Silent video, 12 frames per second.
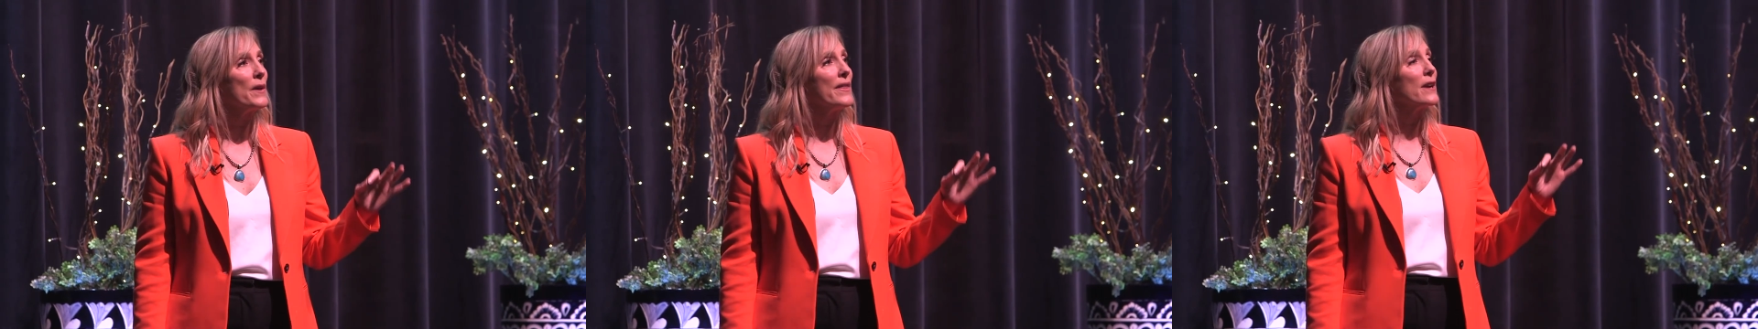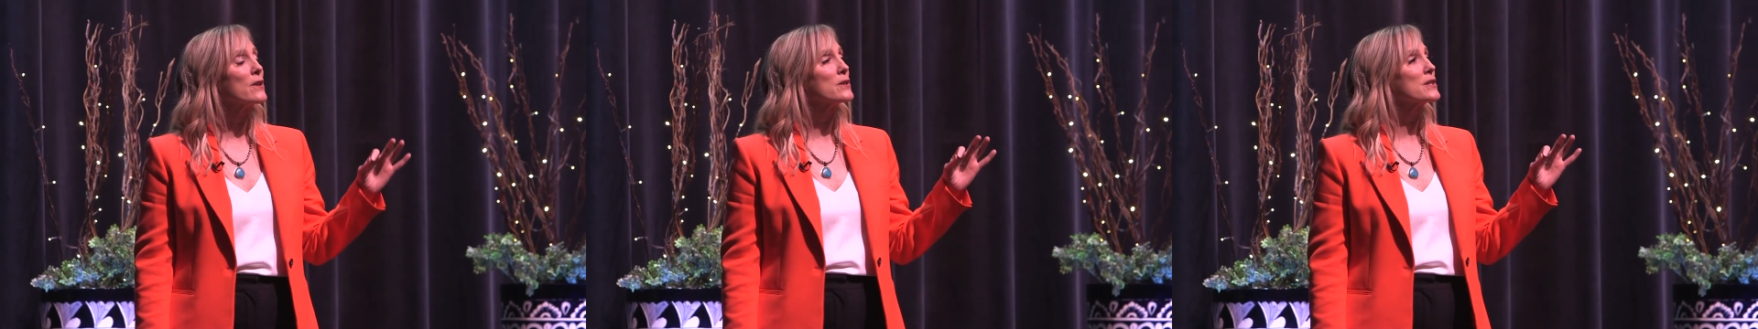
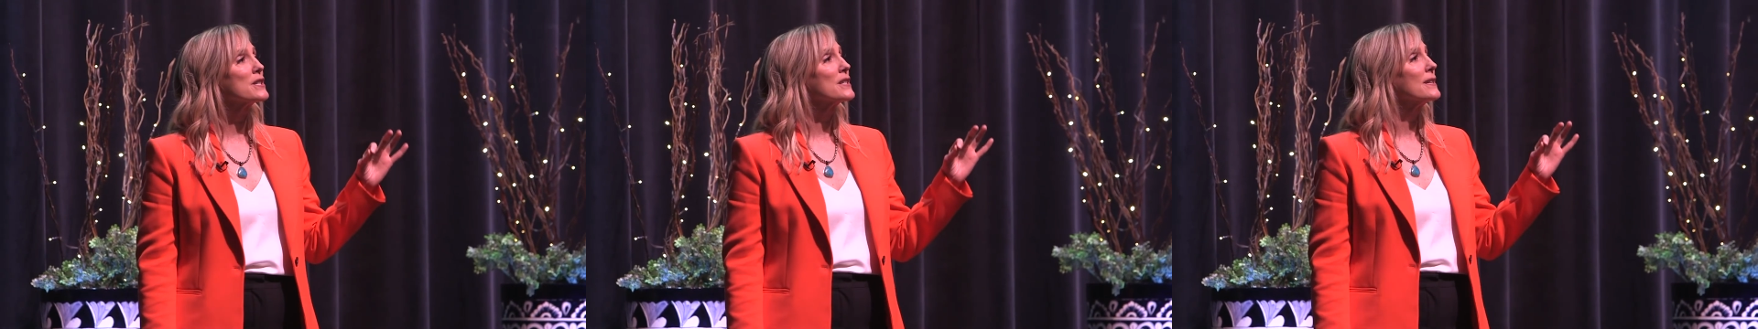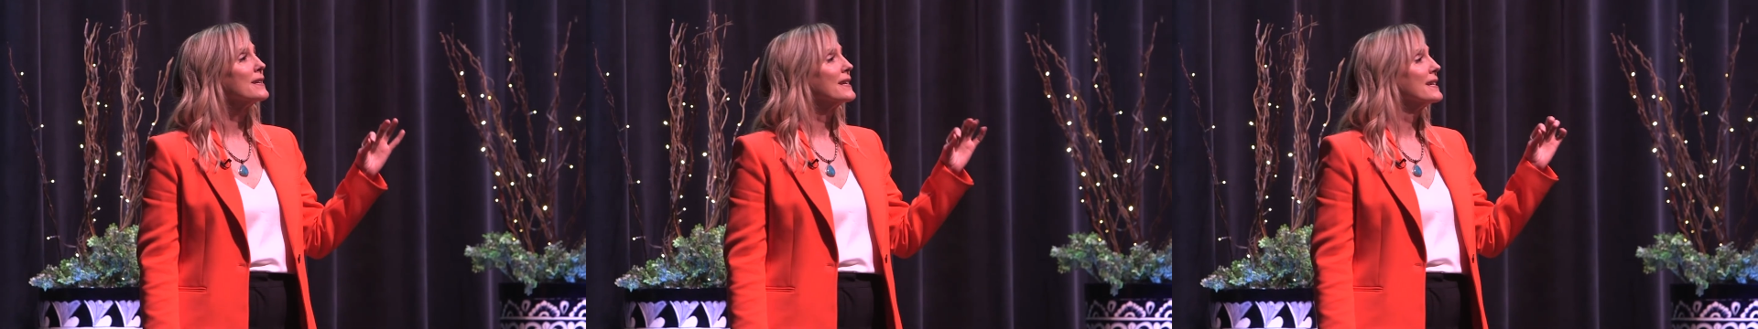there's
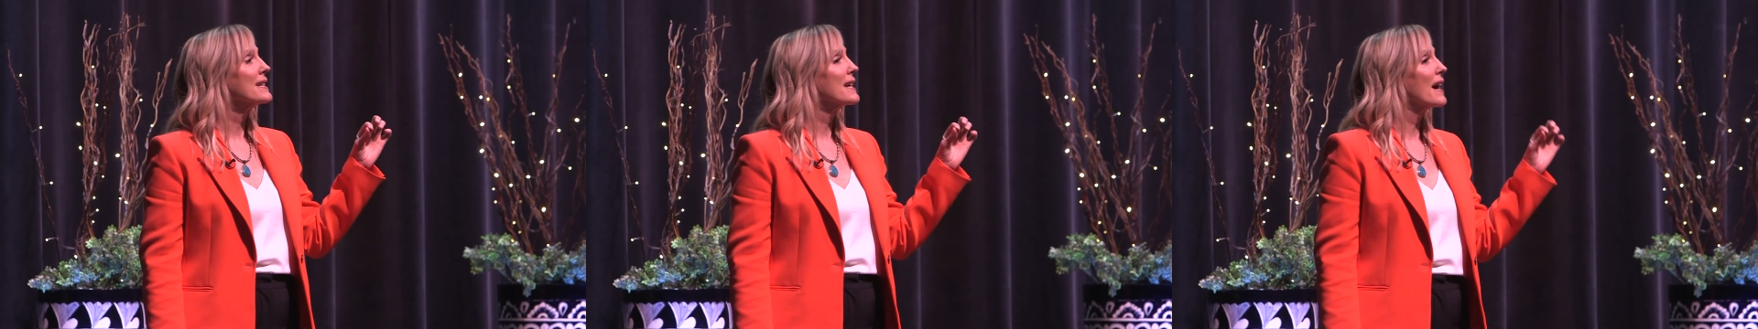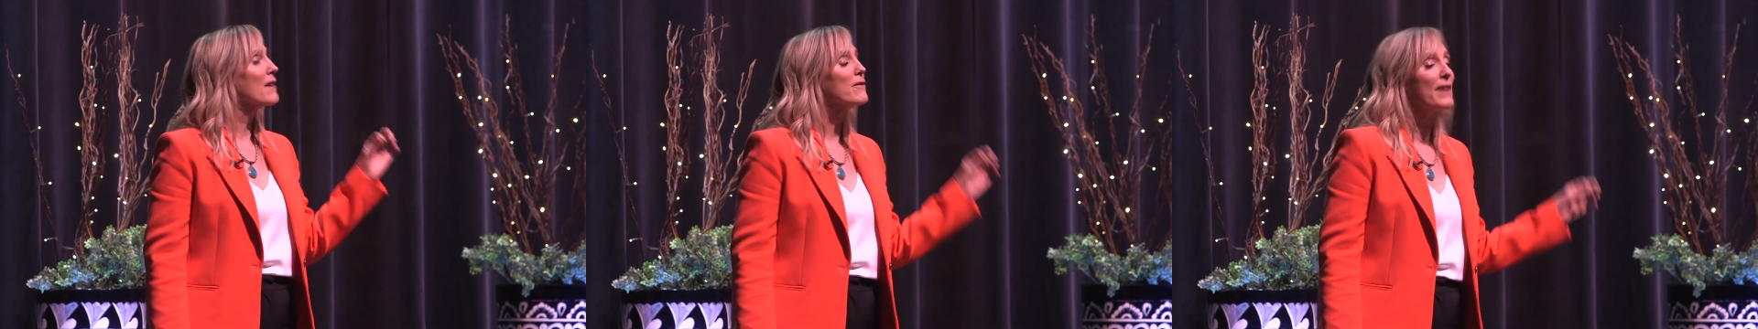
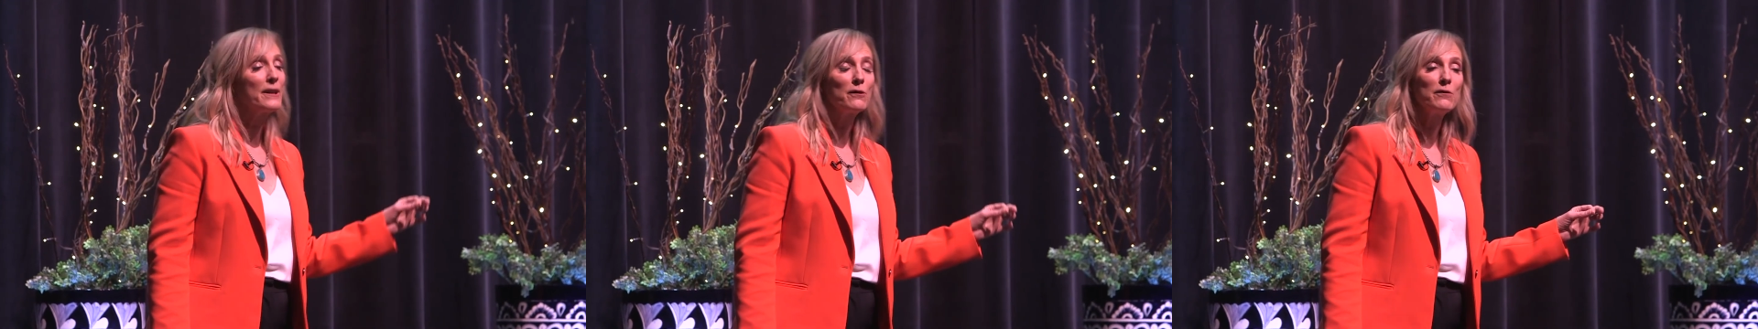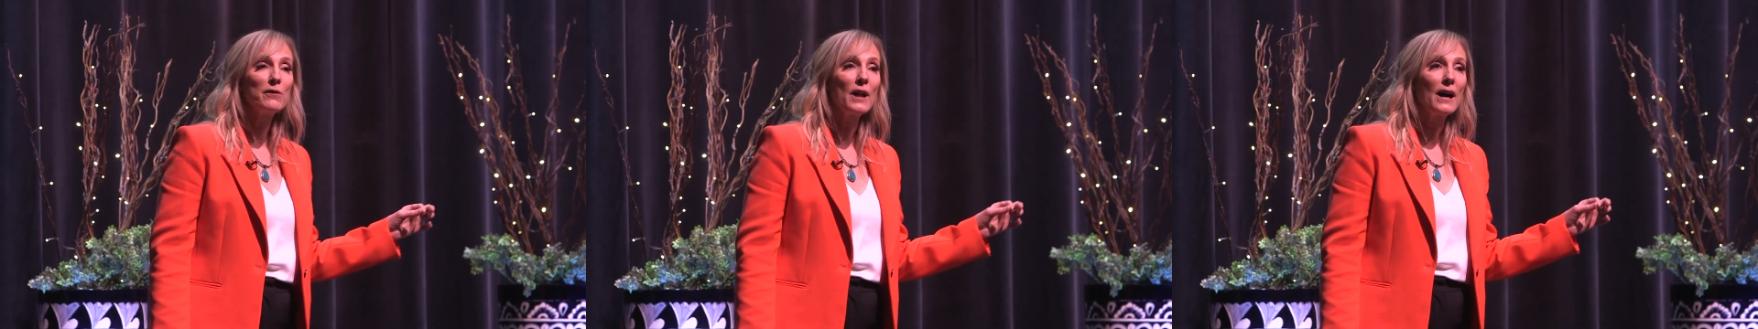a fatal
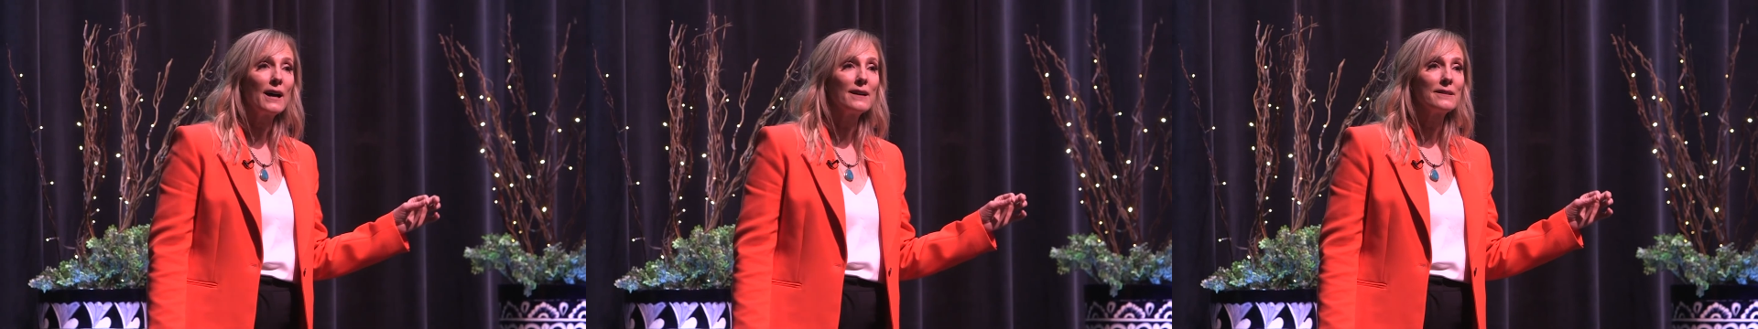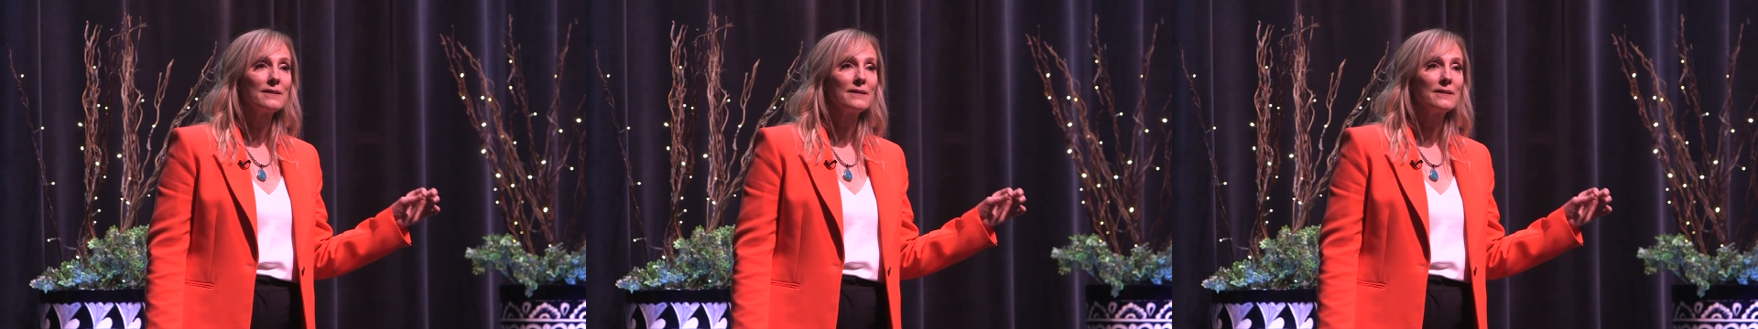flaw